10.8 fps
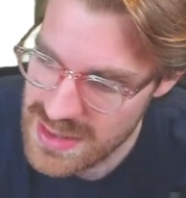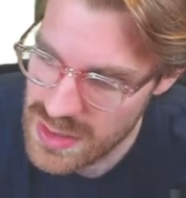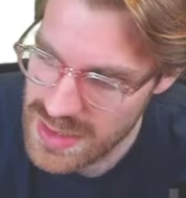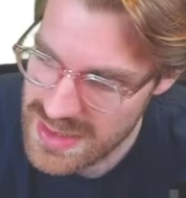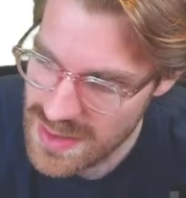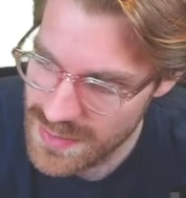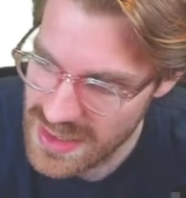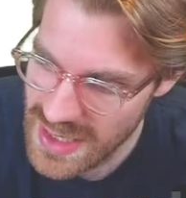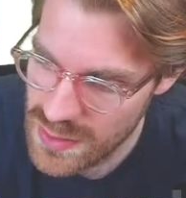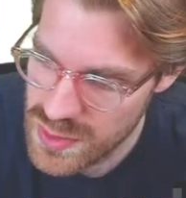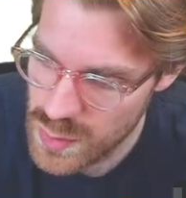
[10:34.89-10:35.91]
there's something
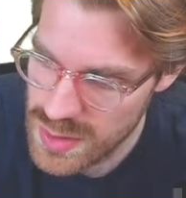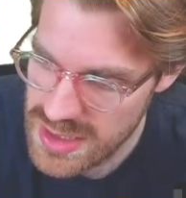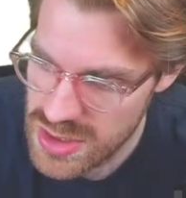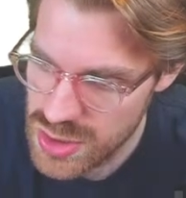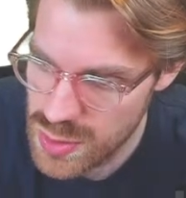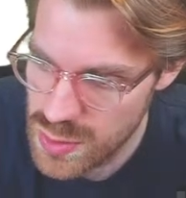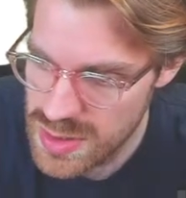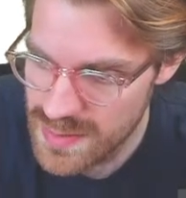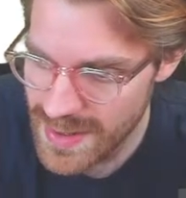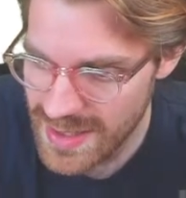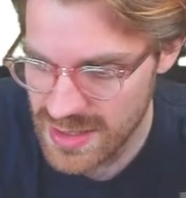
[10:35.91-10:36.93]
else we need to do to the
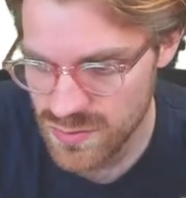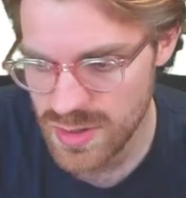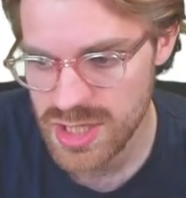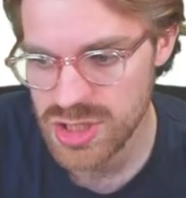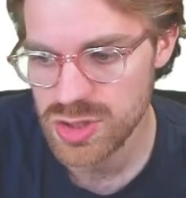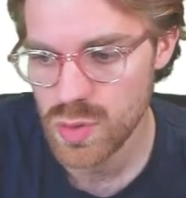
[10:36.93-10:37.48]
Benedict's reagent.